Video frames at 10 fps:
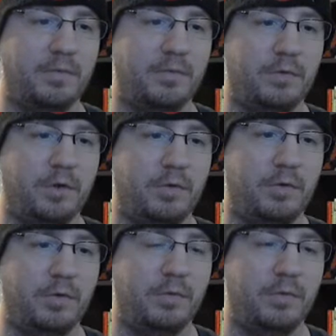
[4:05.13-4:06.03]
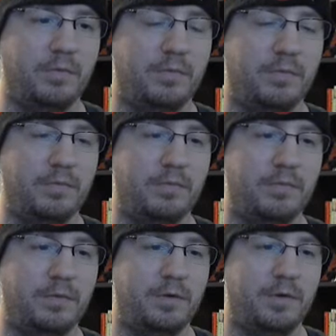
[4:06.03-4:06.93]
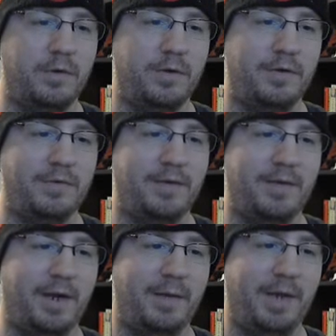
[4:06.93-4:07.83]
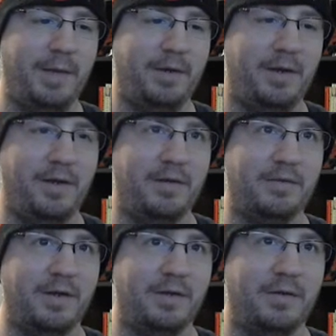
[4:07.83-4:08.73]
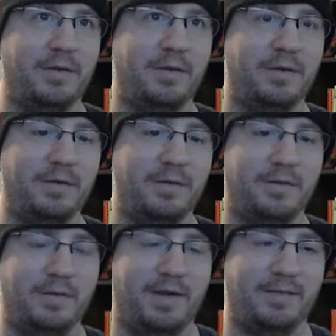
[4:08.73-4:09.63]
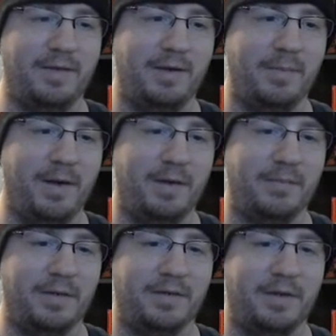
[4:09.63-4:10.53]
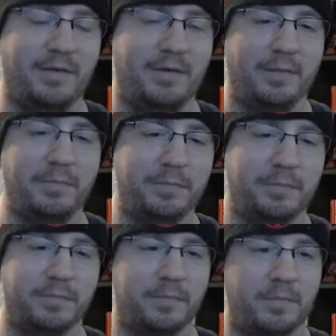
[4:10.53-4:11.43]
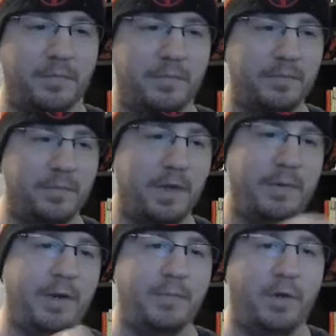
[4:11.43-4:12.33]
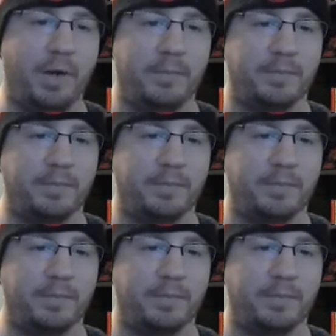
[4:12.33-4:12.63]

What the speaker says: Go, you can do it. I'm tapping it and it is not going. It's thinking about it, but it's not doing it. There we go. Okay.